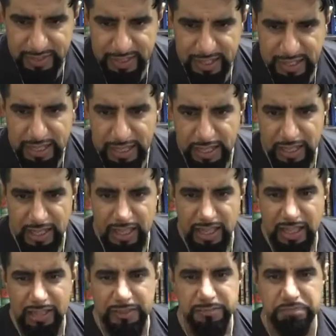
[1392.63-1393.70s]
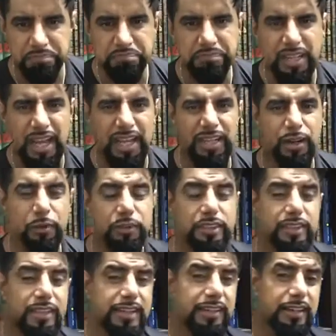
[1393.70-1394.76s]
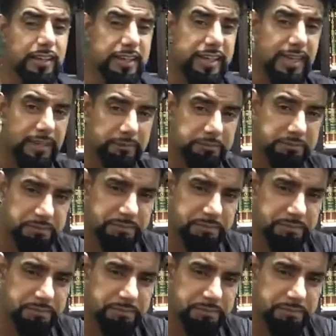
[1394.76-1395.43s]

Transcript: Uh, I don't think I am.